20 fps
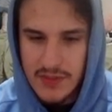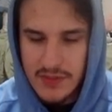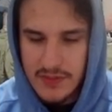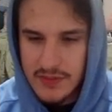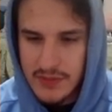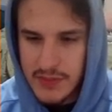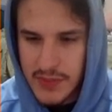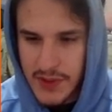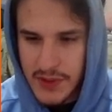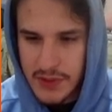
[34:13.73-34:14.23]

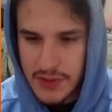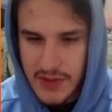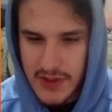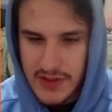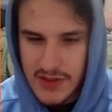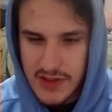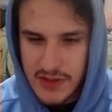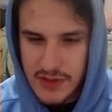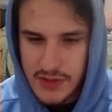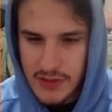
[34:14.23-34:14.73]
But I do like
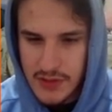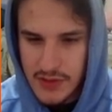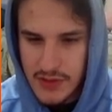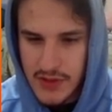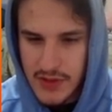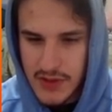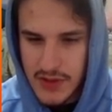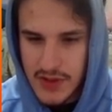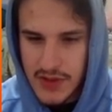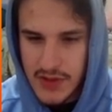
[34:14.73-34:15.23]
to
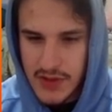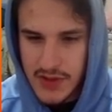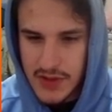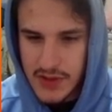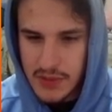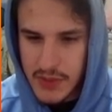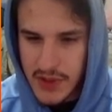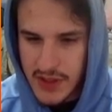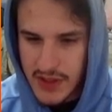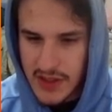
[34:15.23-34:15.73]

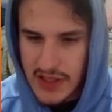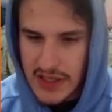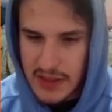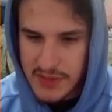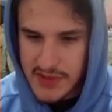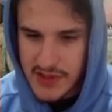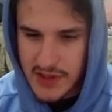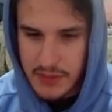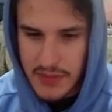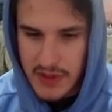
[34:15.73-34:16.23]
make
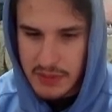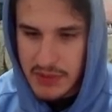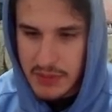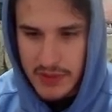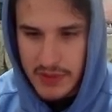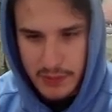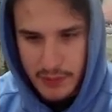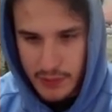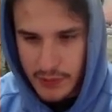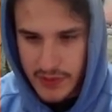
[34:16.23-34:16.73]
games that maybe
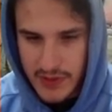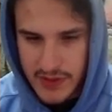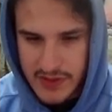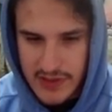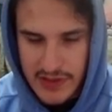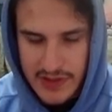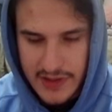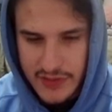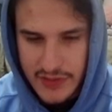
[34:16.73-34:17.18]
people will Nuzlock for